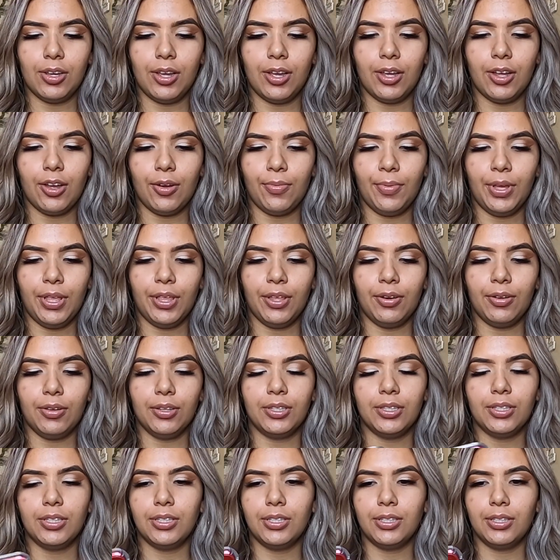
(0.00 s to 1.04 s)
I got my
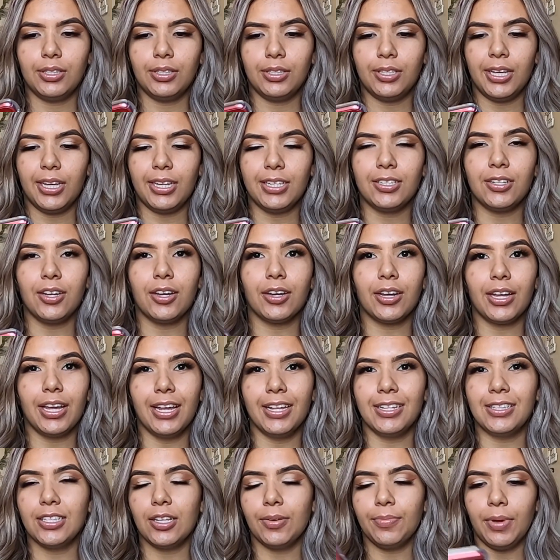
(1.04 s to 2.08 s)
little TikTok
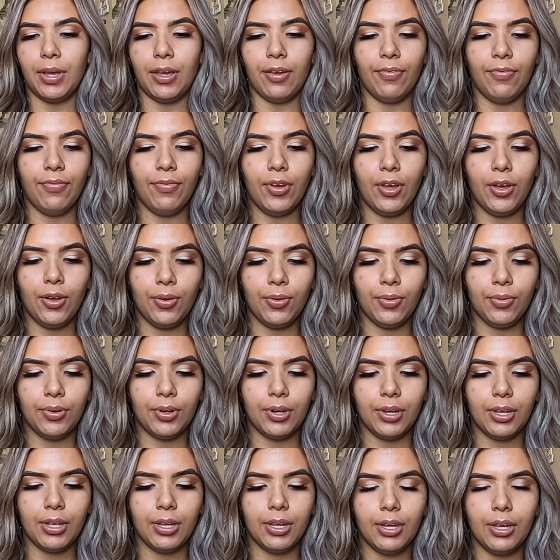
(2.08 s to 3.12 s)
hats on my
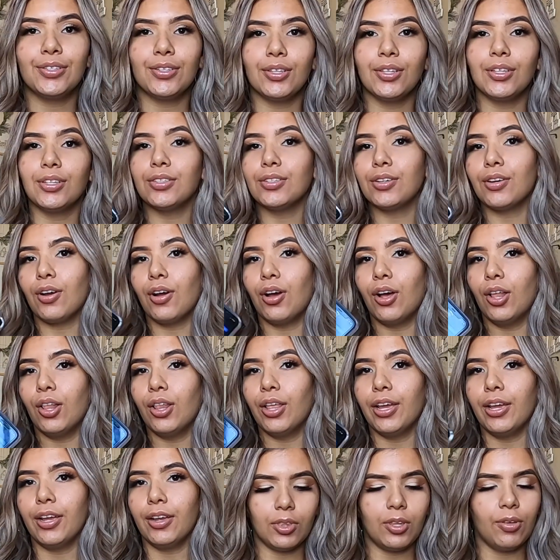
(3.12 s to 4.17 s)
phone. So these are all like